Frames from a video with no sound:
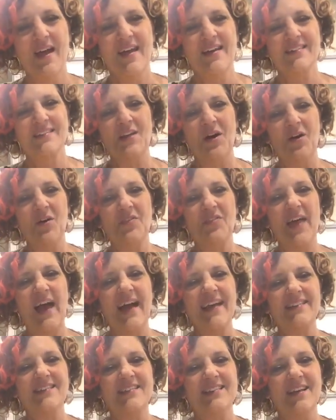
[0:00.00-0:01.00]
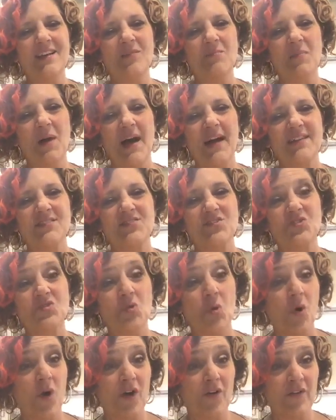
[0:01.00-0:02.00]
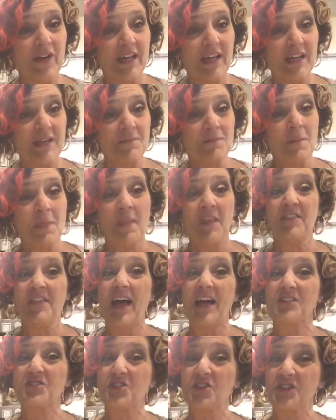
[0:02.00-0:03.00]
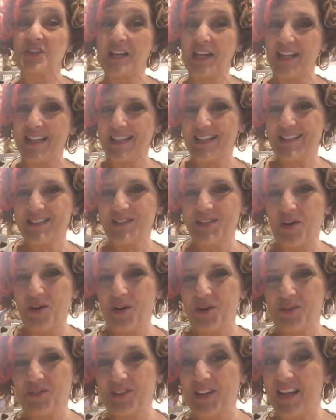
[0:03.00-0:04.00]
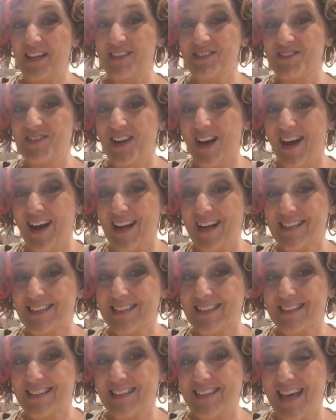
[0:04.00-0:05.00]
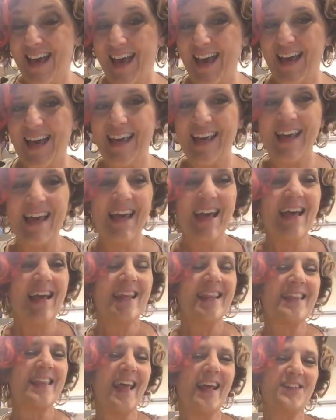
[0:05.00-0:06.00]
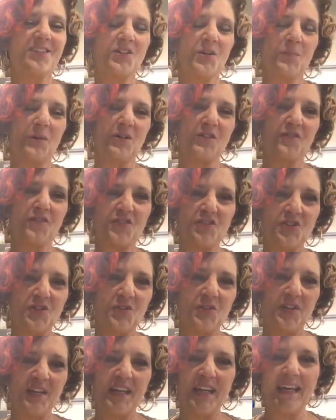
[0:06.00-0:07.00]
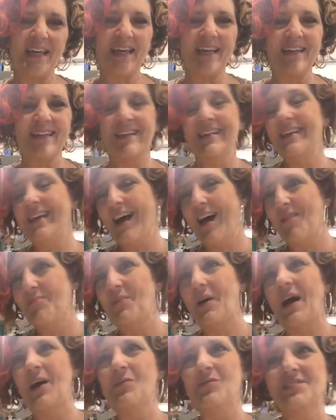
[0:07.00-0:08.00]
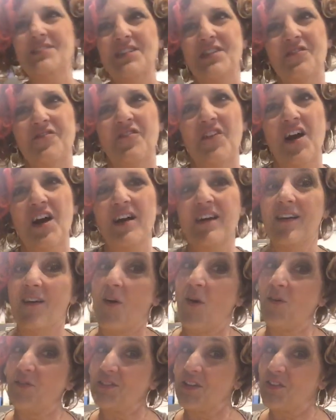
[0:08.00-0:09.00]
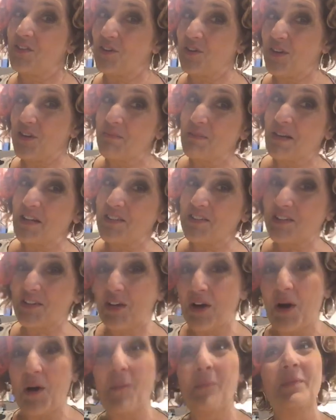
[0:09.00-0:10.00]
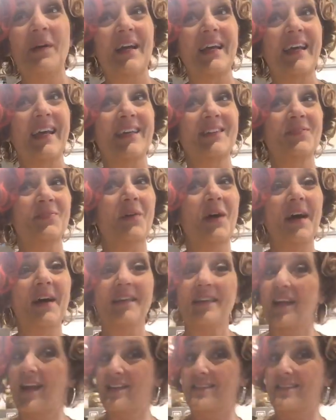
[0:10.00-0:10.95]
So that's my story. That's your daily dose. Adana today. Thanks so much for tuning in. Yep, I was in a funk only 30 minutes ago, but guess what?